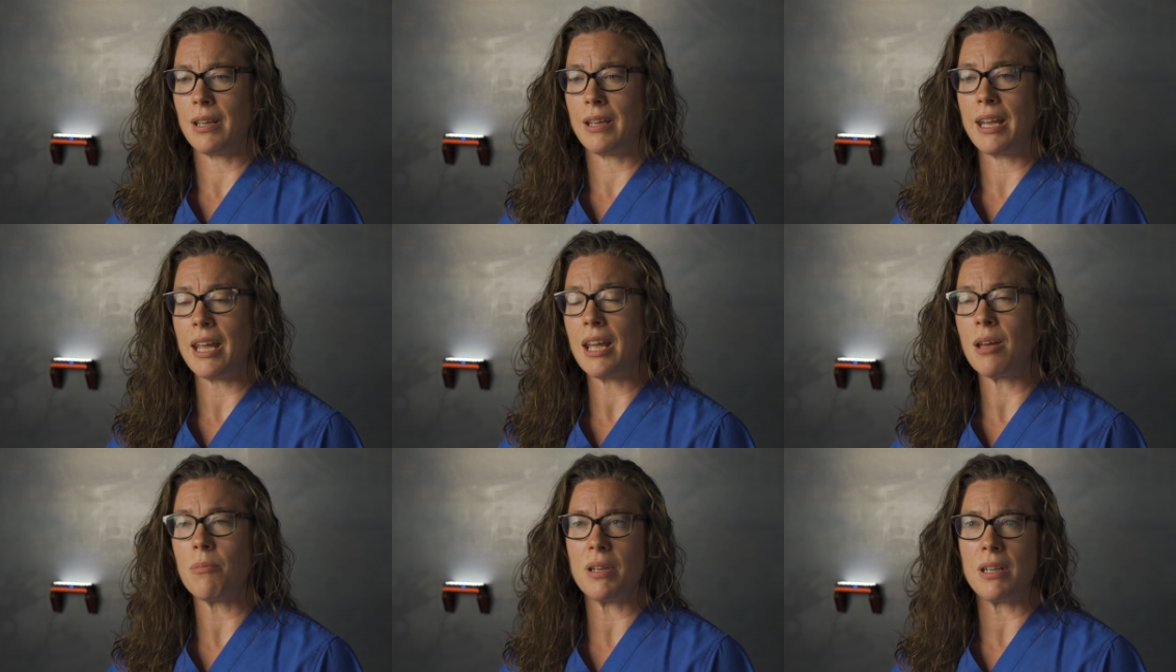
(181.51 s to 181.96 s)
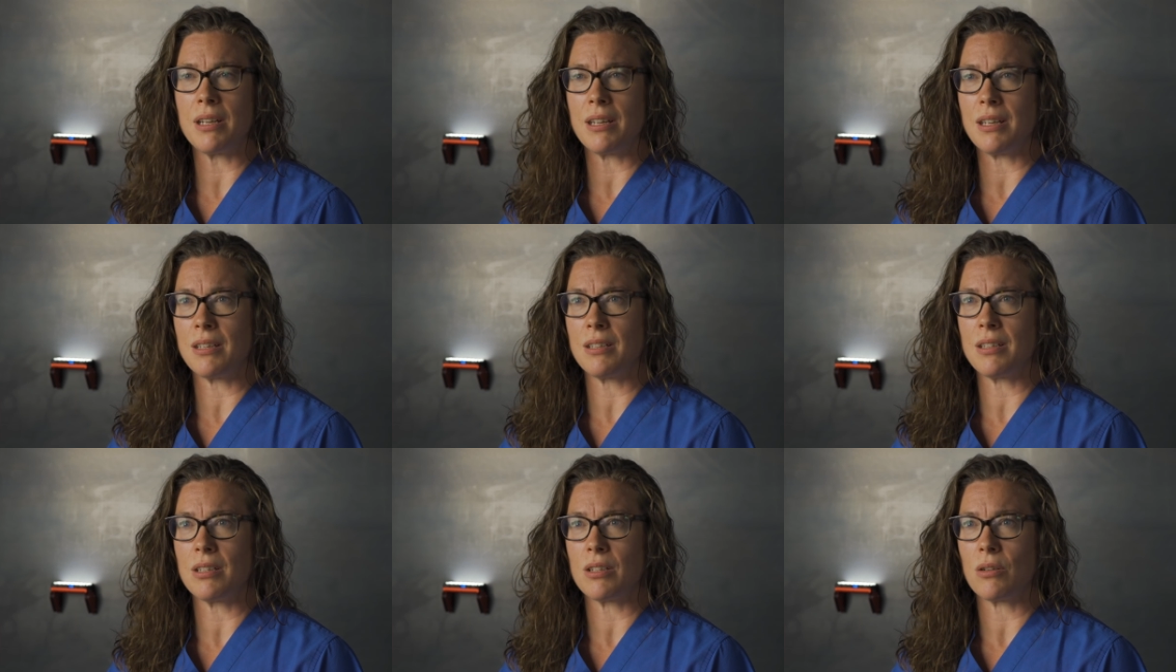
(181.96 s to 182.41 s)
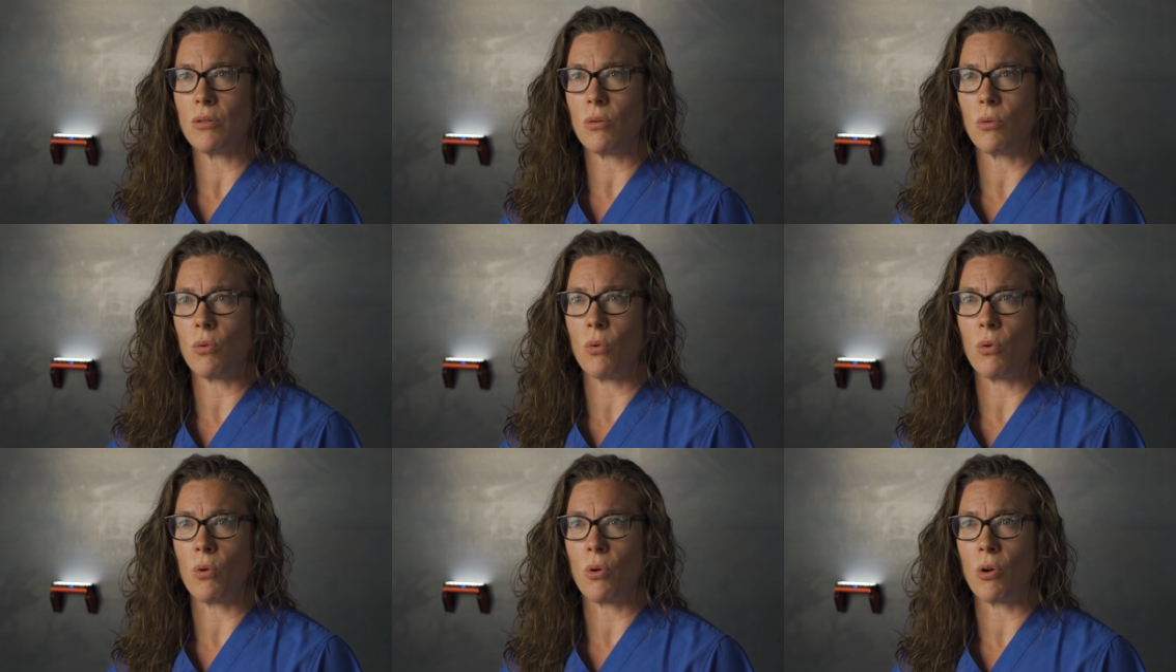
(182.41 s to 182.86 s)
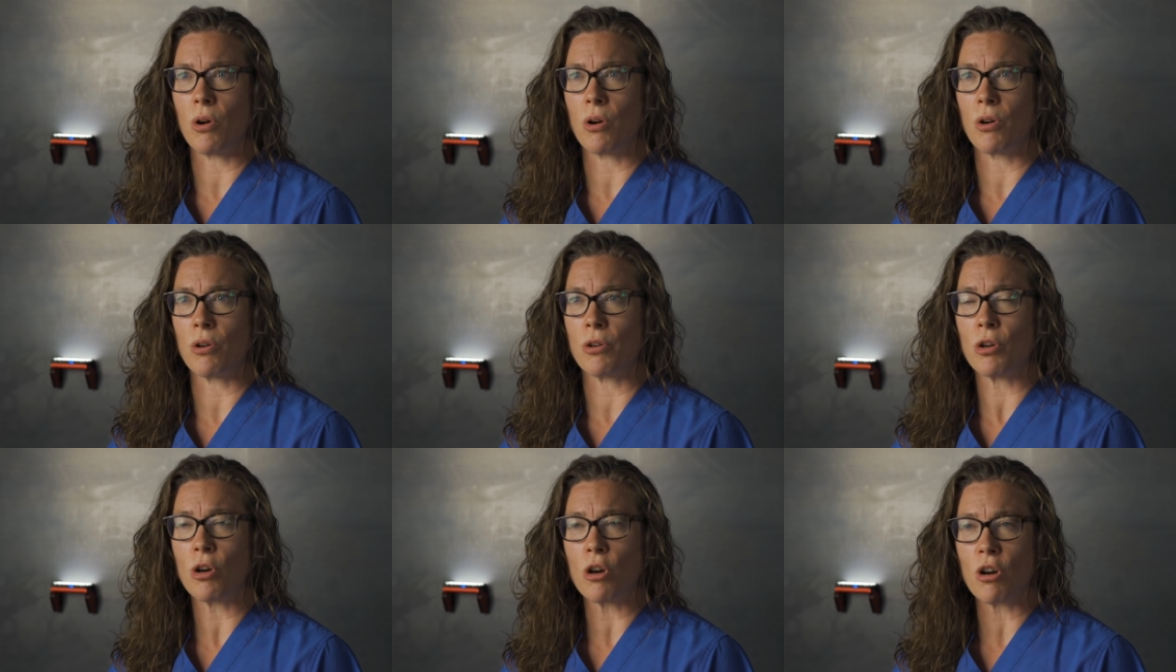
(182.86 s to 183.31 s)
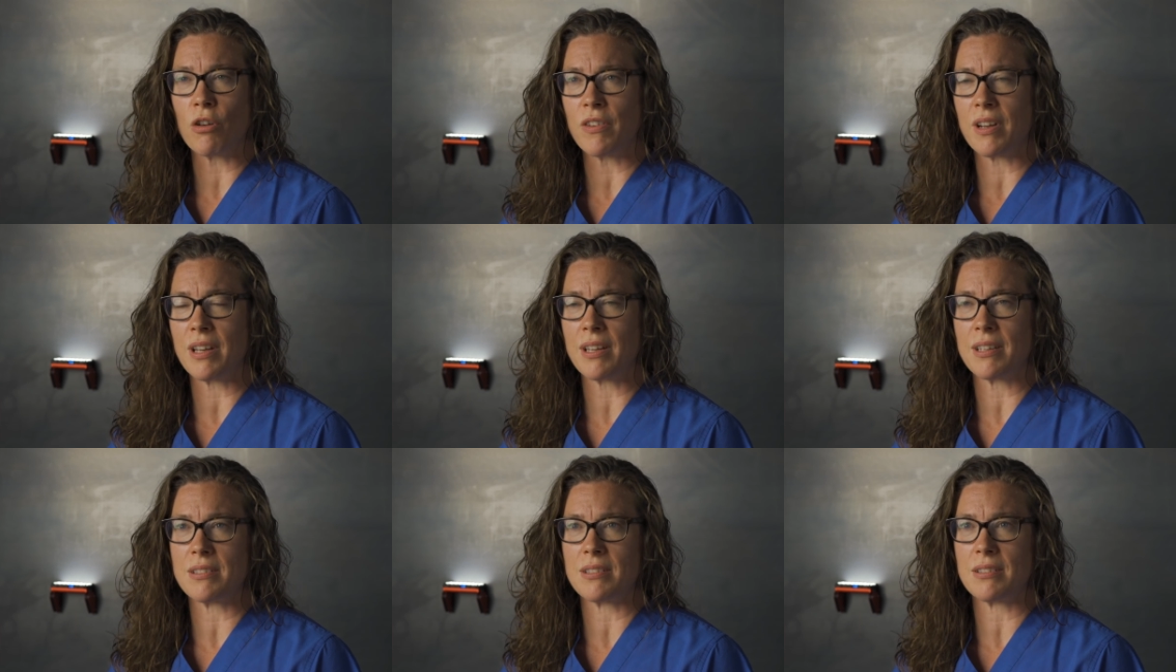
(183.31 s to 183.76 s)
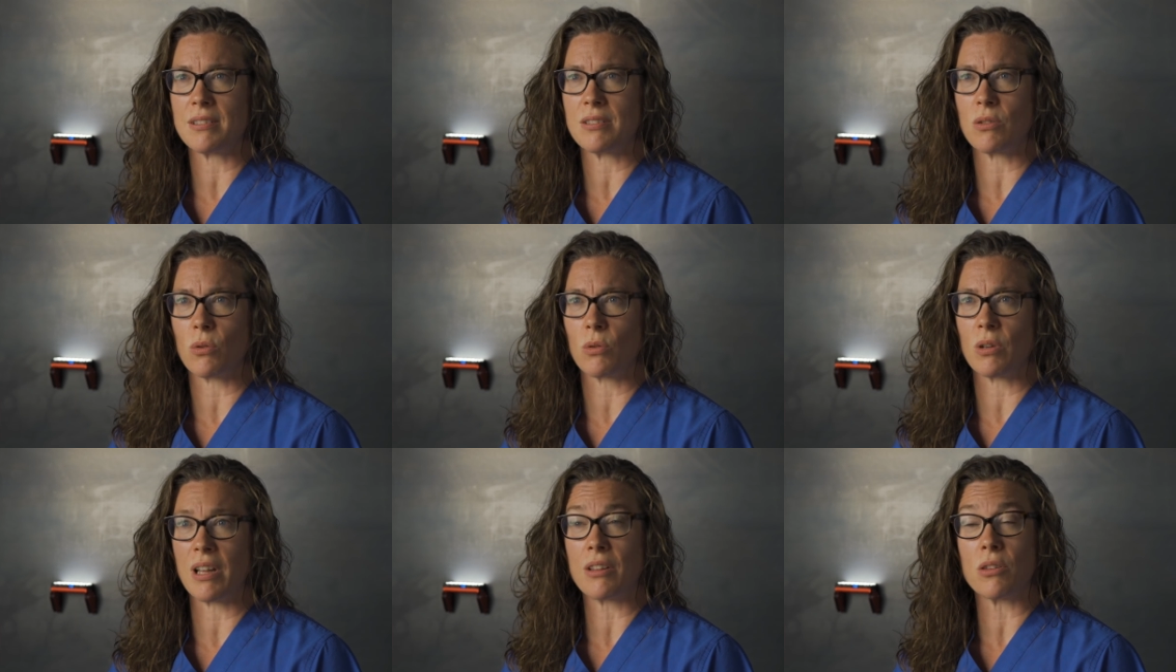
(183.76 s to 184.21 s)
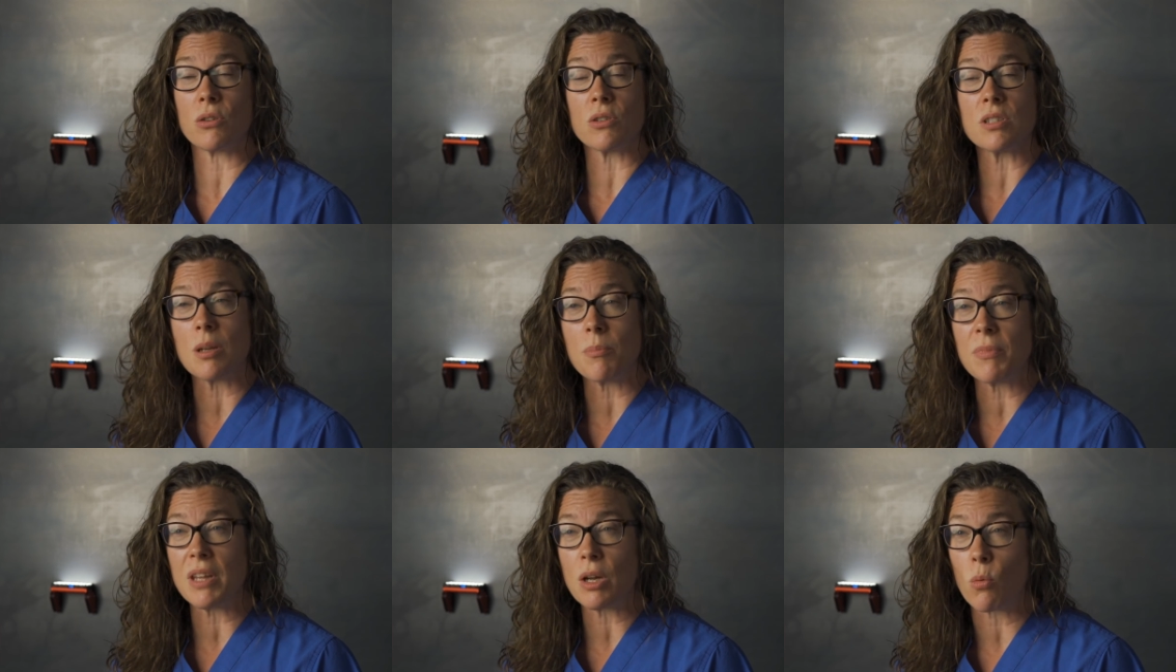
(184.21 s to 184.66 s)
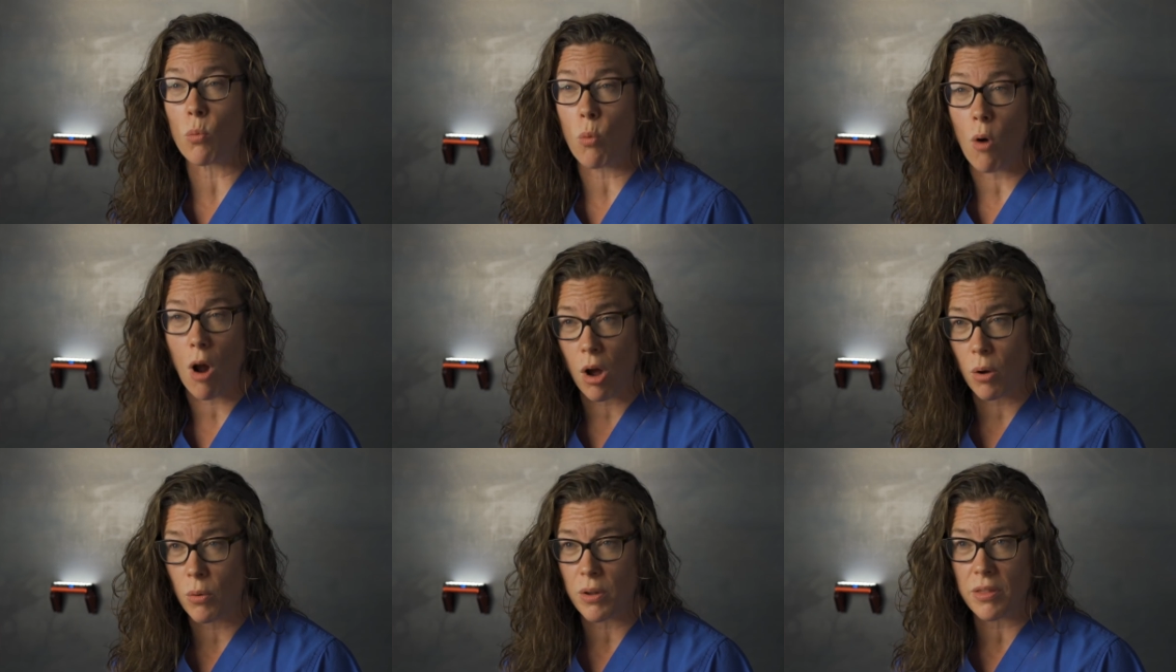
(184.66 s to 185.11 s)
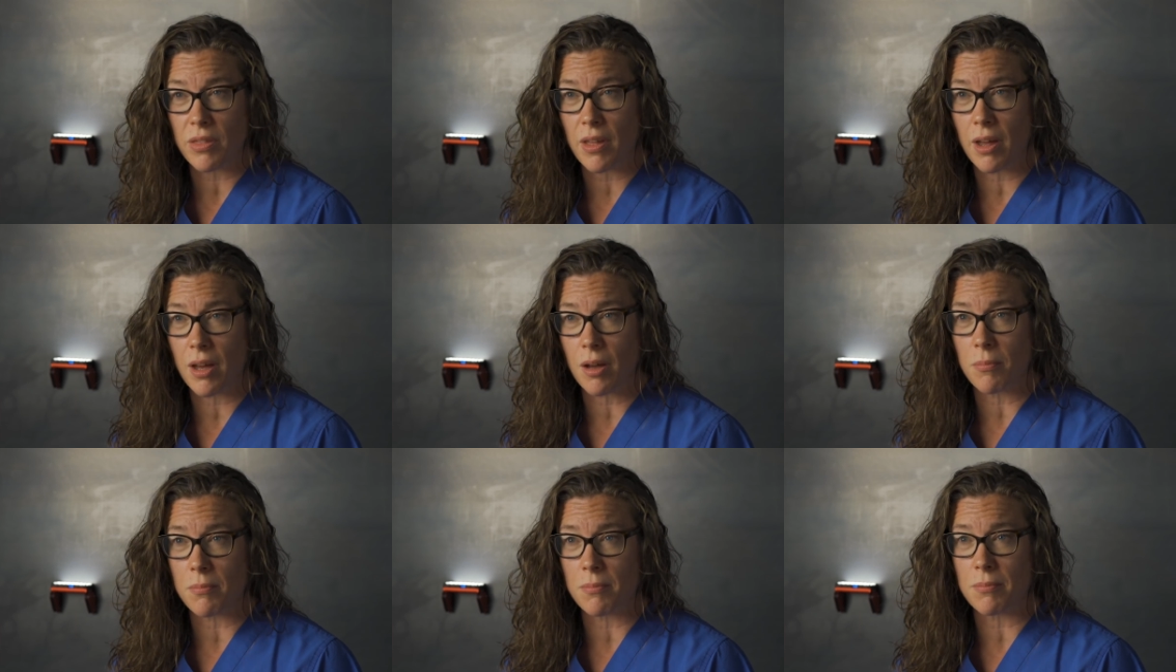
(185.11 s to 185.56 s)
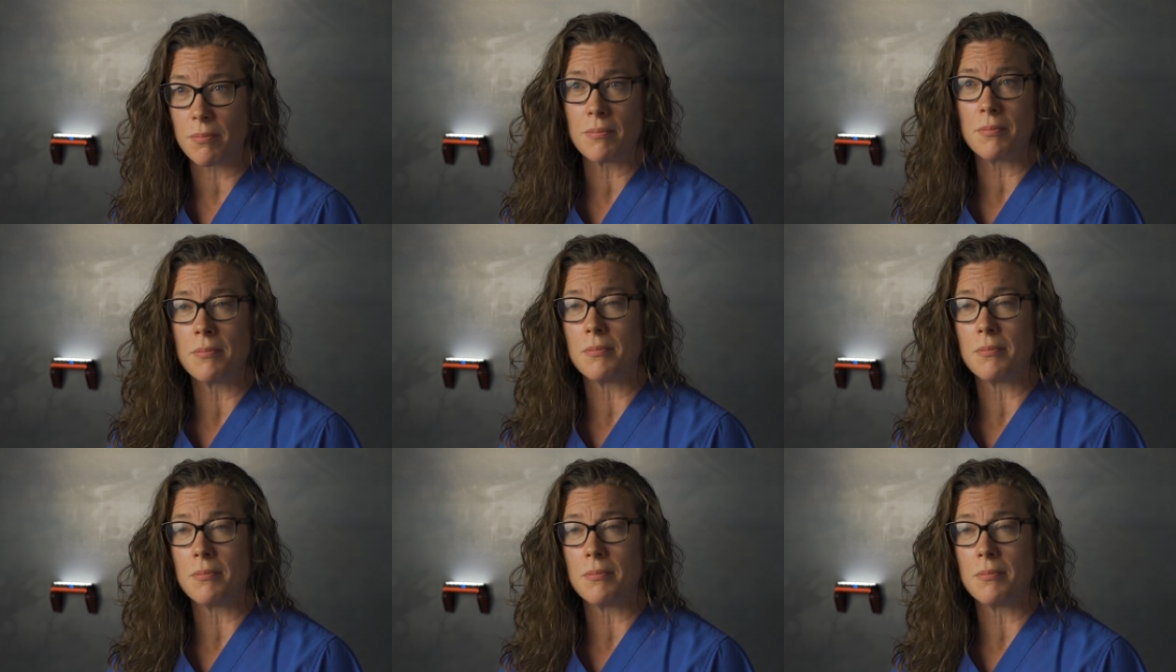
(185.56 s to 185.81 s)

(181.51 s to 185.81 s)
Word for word: inhibited or nervous or like there's something wrong with them